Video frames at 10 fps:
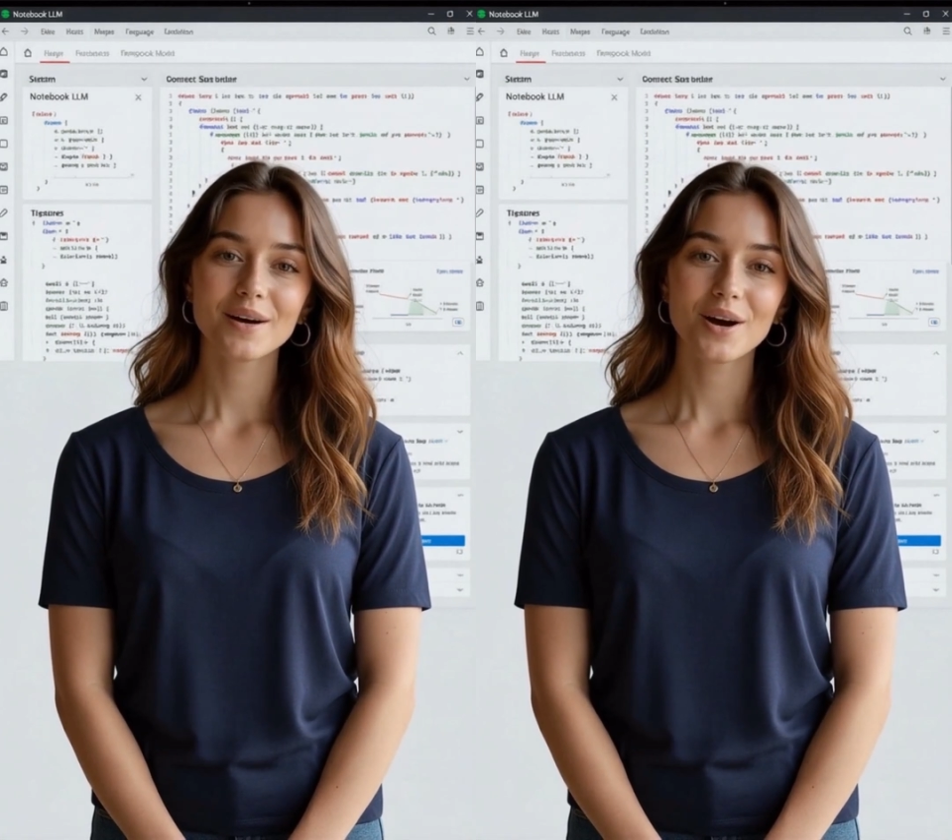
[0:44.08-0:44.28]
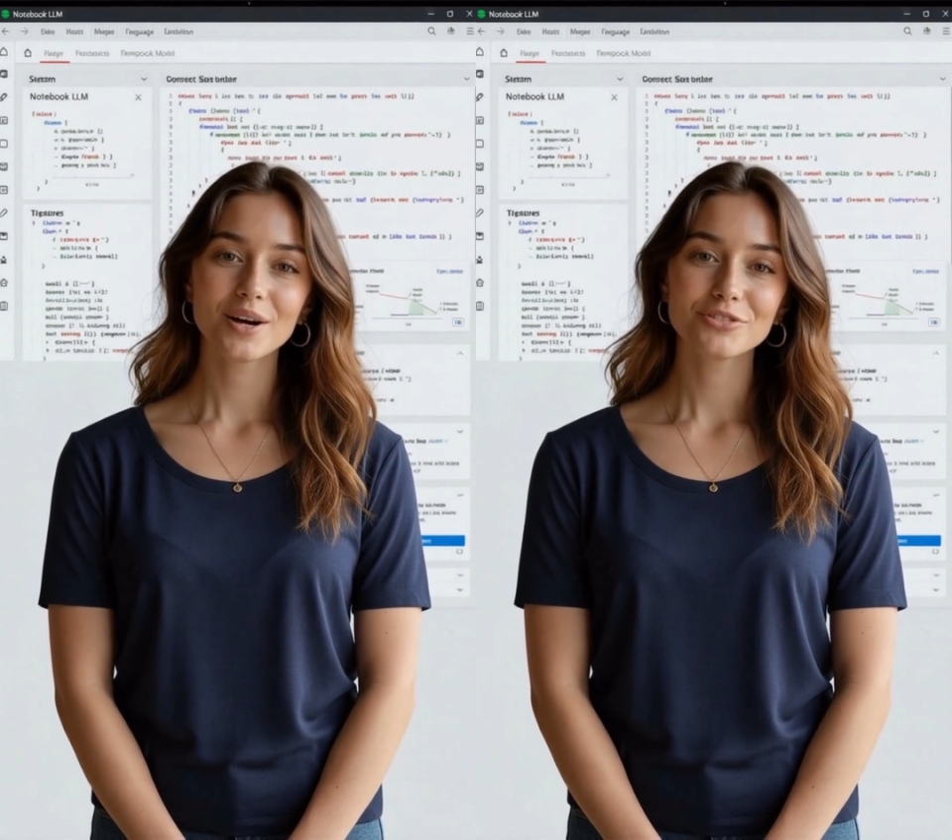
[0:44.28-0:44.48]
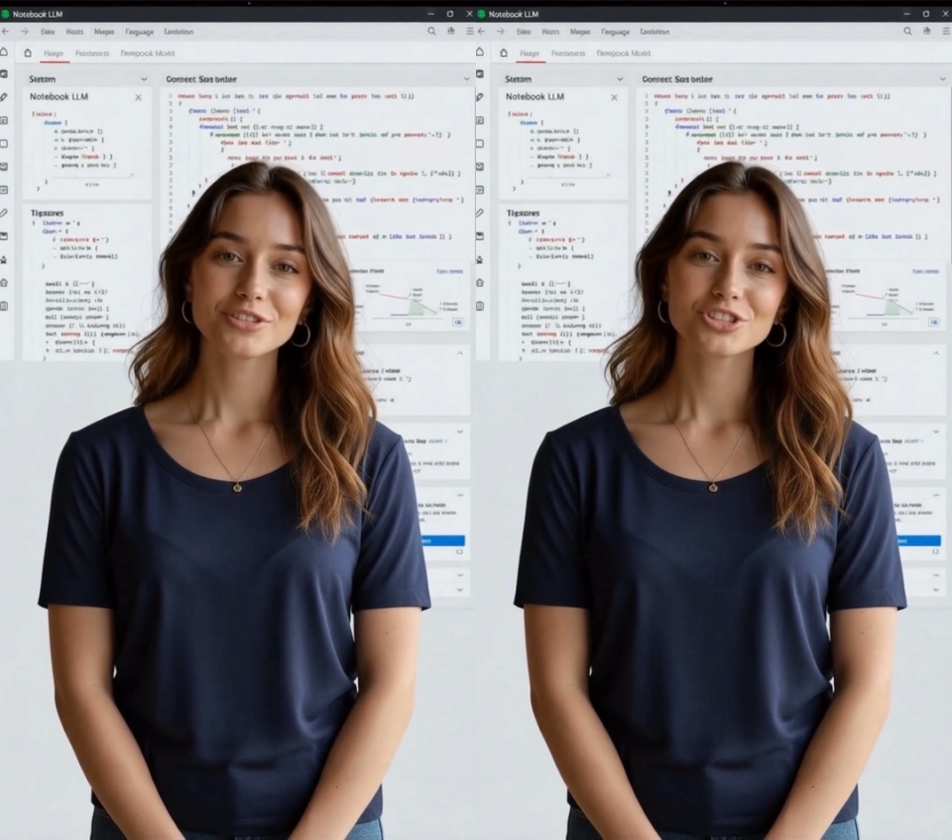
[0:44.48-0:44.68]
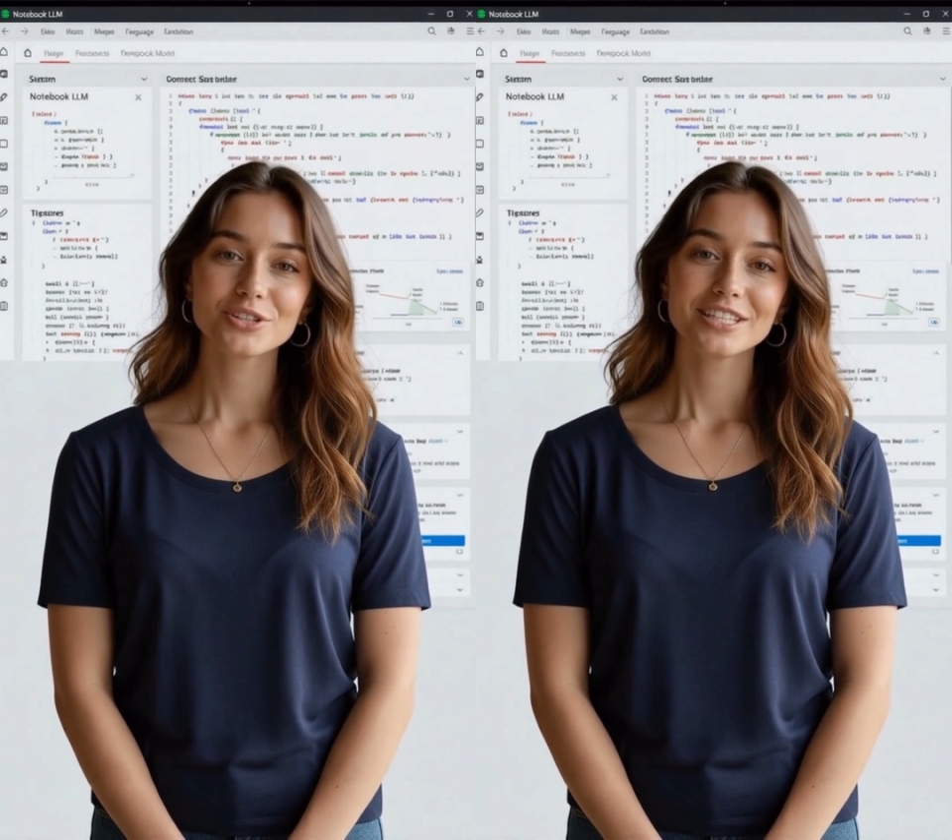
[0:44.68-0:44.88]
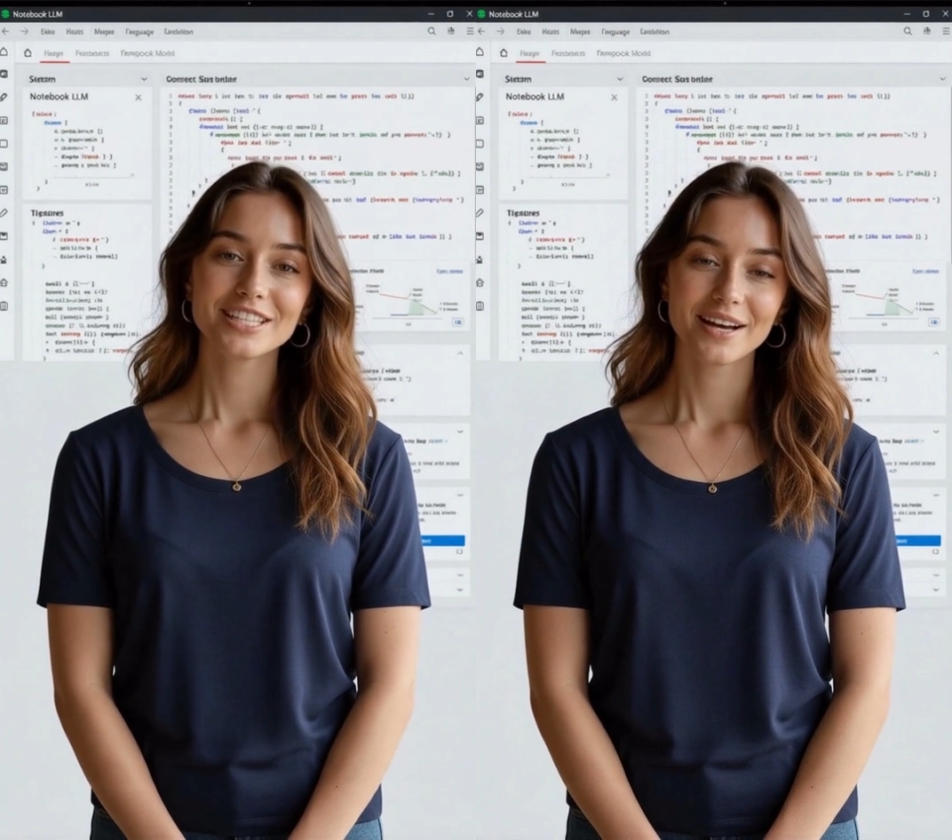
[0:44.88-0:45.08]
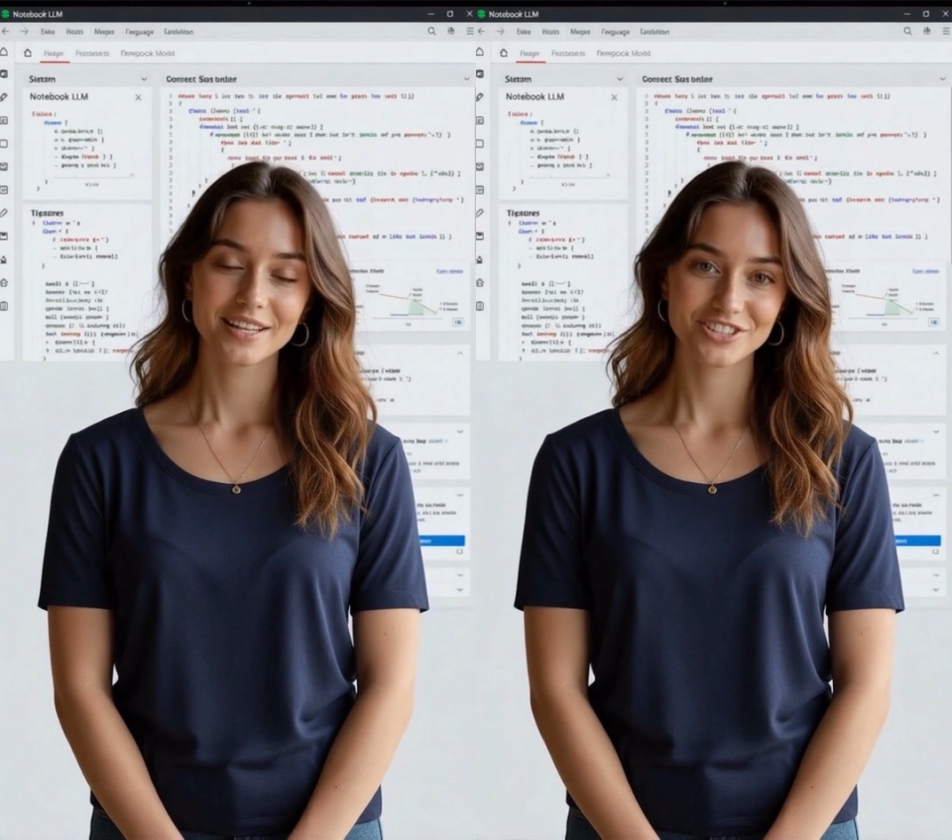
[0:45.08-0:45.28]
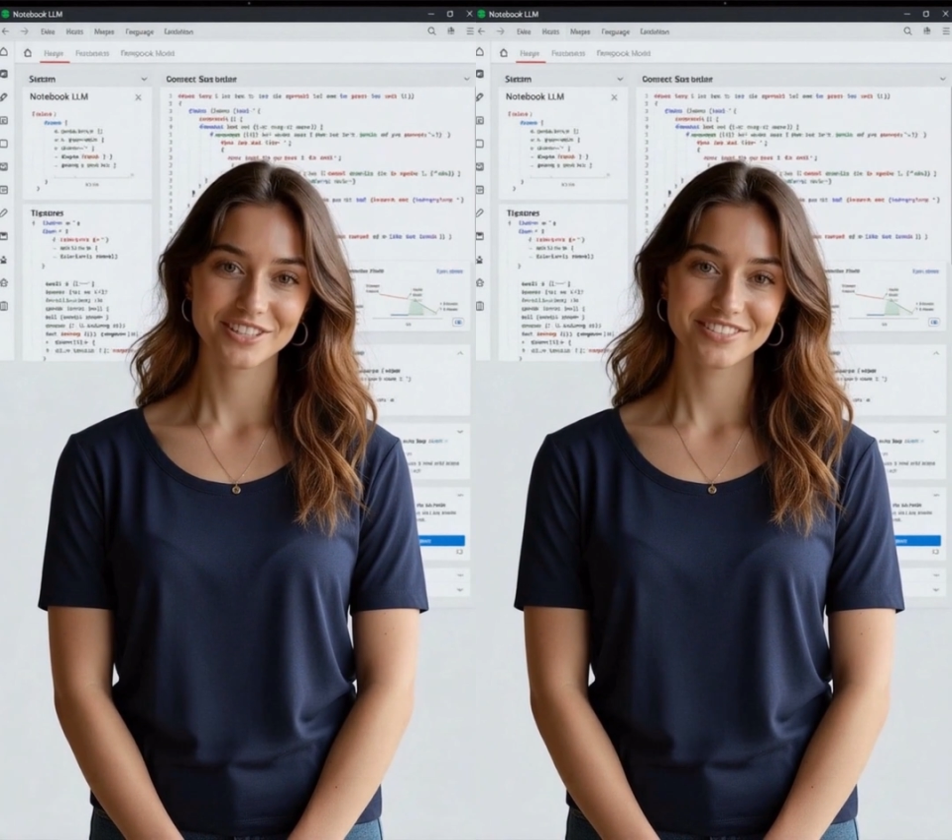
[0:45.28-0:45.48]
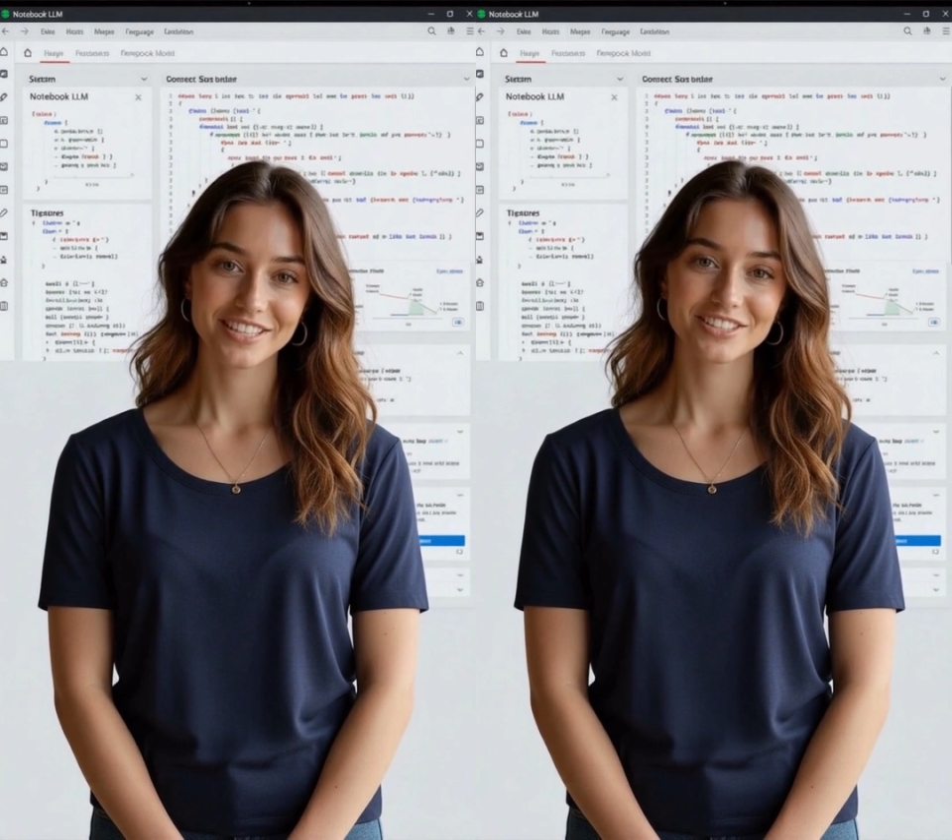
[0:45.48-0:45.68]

Artificial intelligence